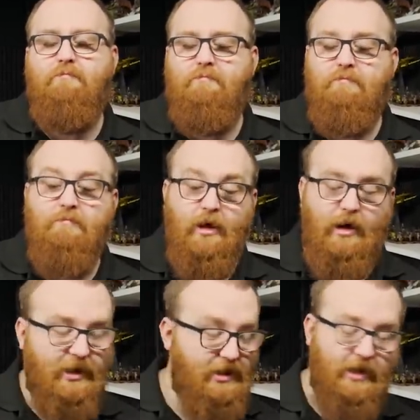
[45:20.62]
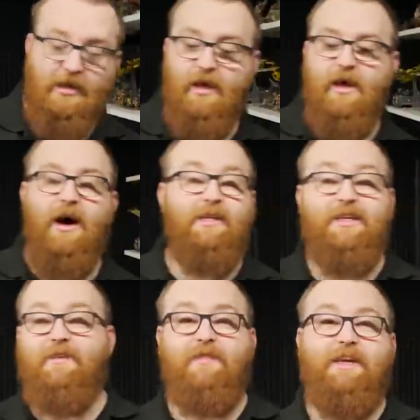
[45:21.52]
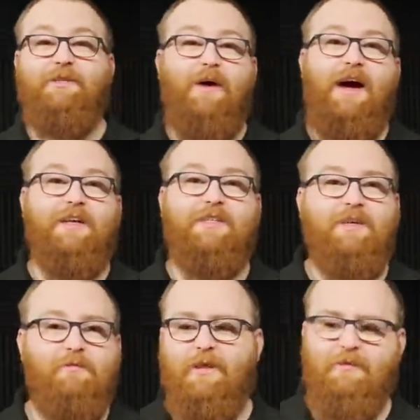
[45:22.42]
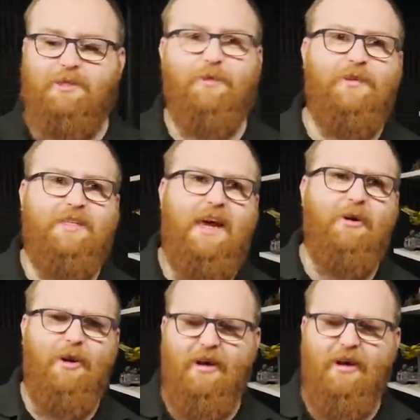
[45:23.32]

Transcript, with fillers: Yeah. No, it's I, like I, a Limanus battle tank now. To ask whether it's or